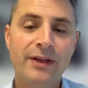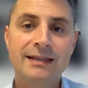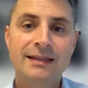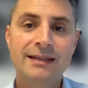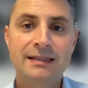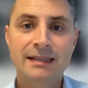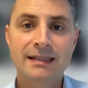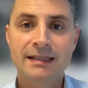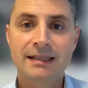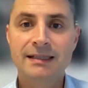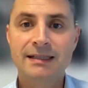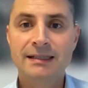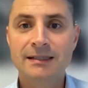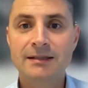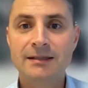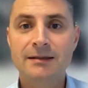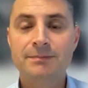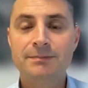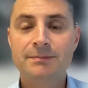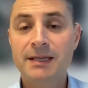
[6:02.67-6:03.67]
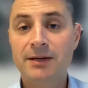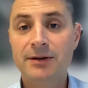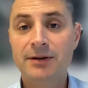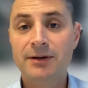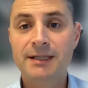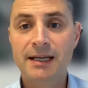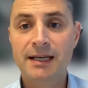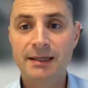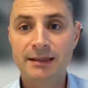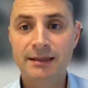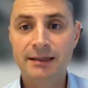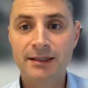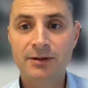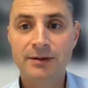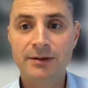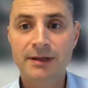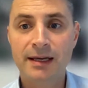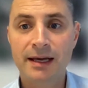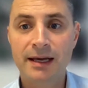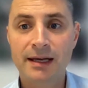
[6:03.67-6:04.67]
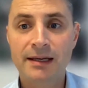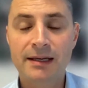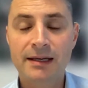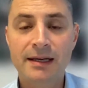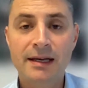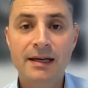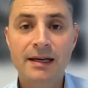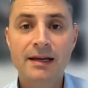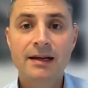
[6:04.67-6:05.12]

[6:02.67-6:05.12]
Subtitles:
that 6-year period in the UK,